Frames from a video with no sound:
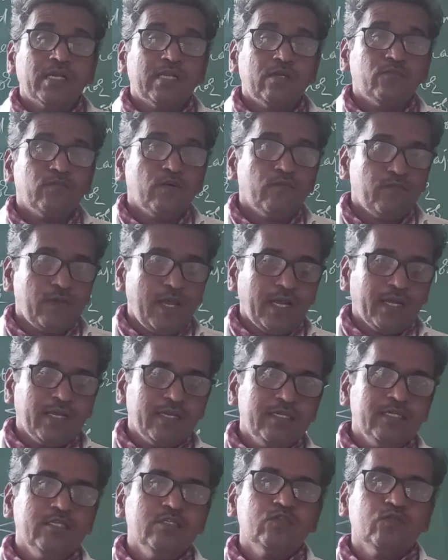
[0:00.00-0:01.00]
type of angle
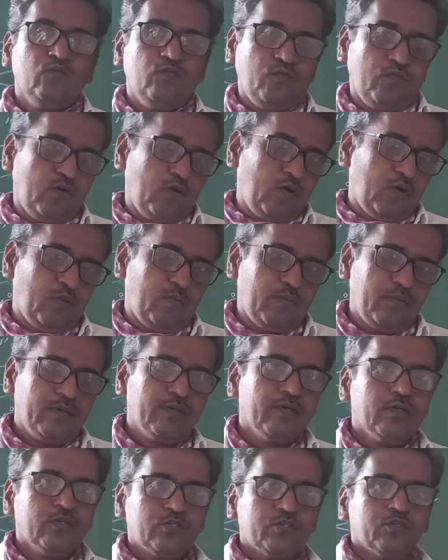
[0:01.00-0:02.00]
is
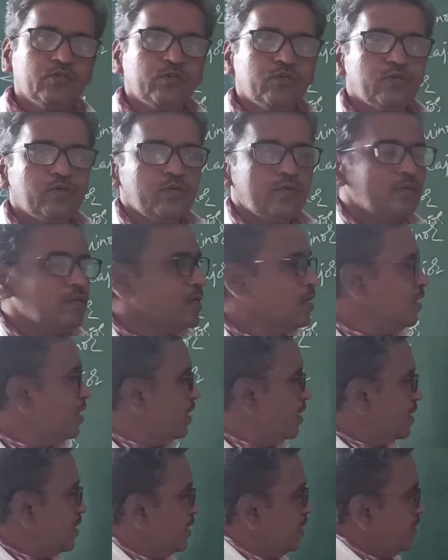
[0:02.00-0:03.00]
formed. So
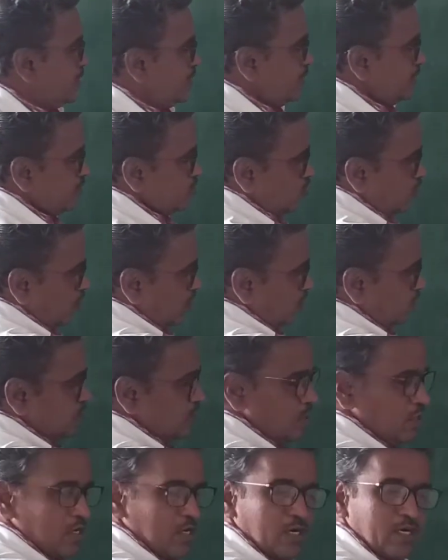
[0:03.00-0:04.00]
it is
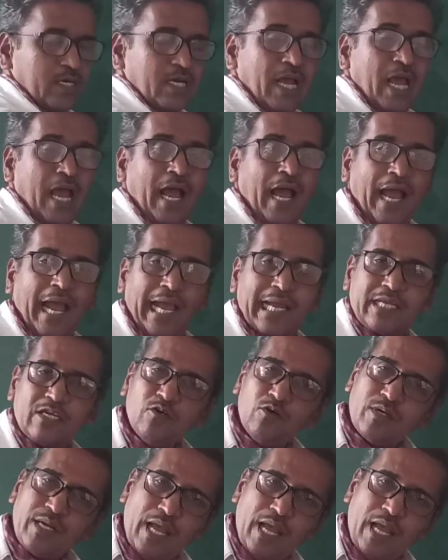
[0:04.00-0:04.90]
observed acute